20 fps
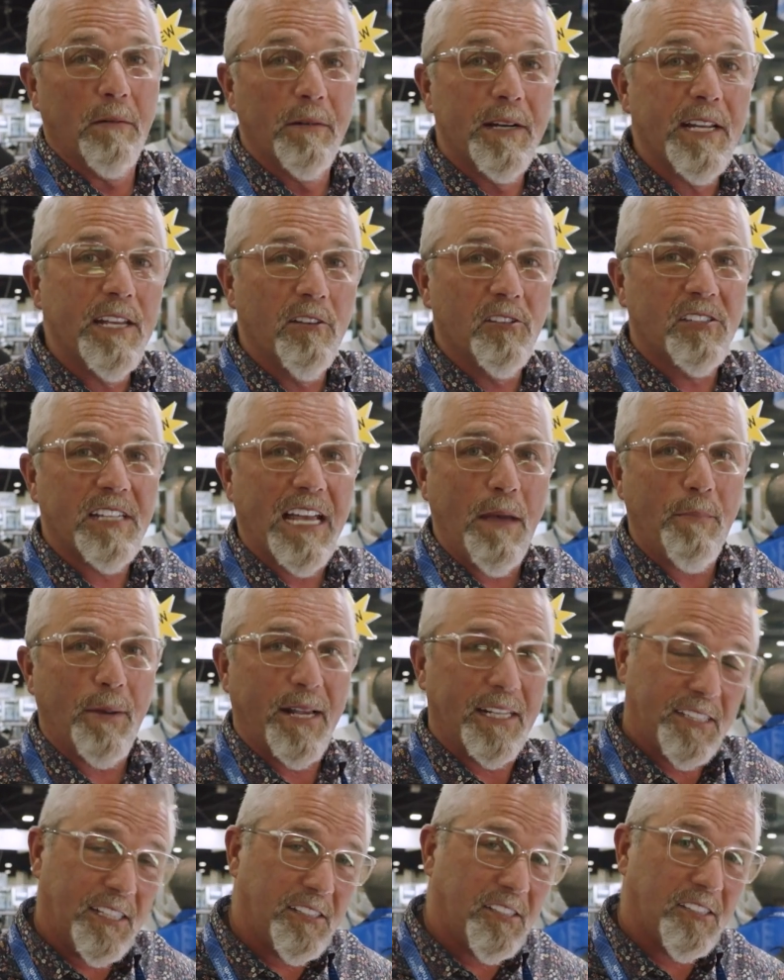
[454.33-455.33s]
able to use that,
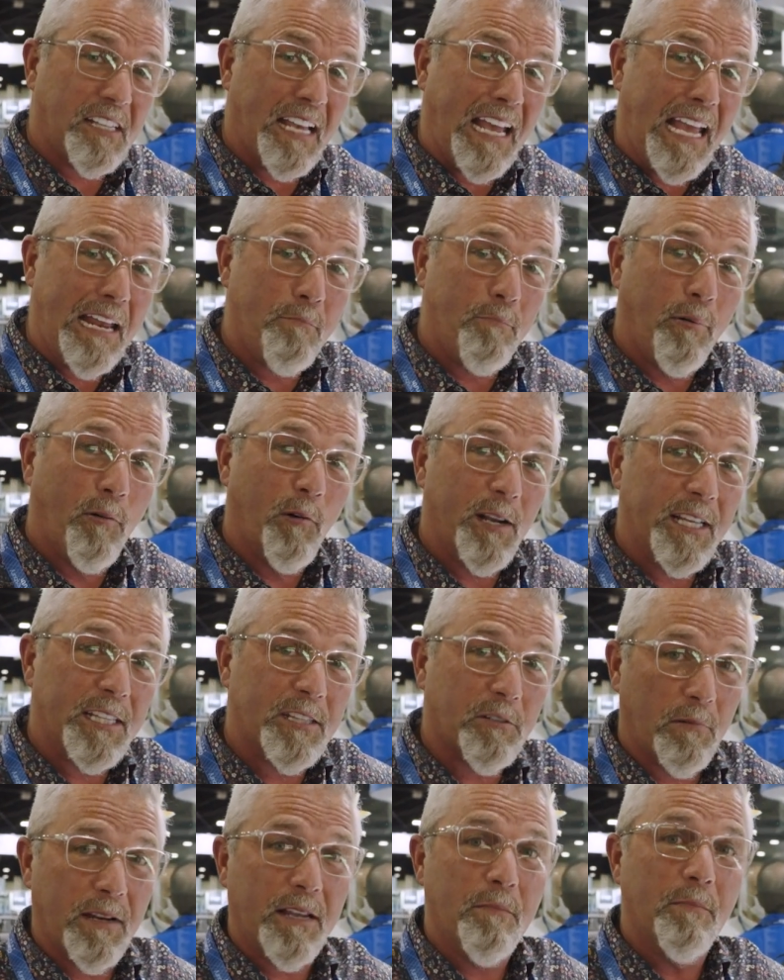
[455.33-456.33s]
because this is
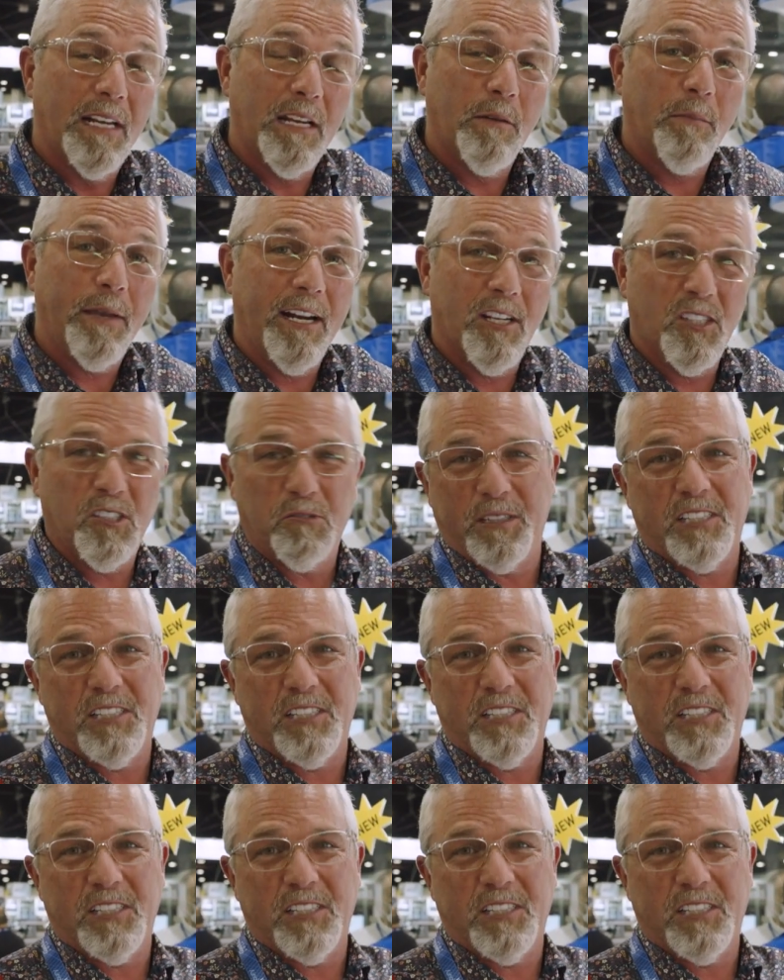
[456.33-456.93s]
8.3 millimeters,